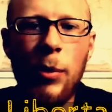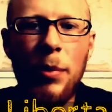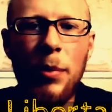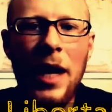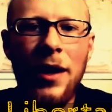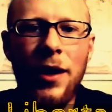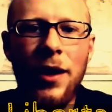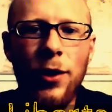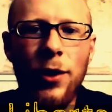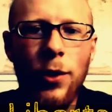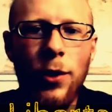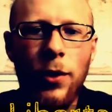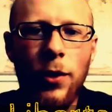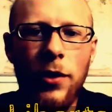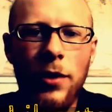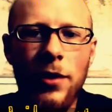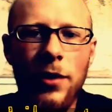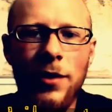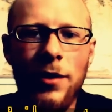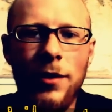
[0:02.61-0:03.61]
Black and
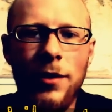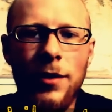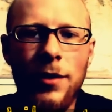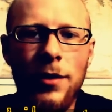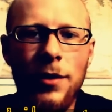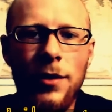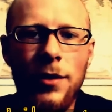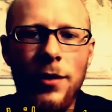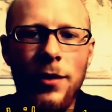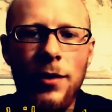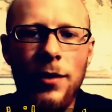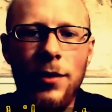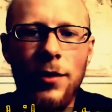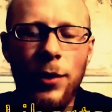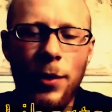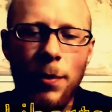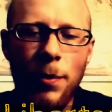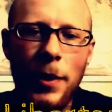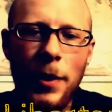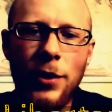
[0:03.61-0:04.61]
Gold
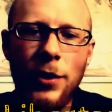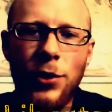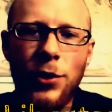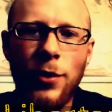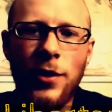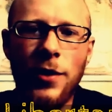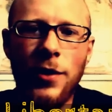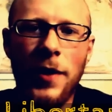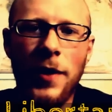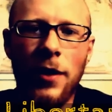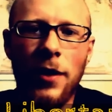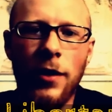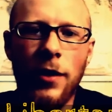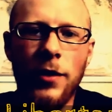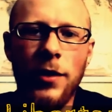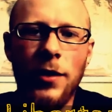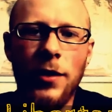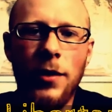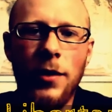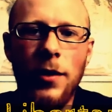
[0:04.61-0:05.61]
with me, Joseph Ecklund.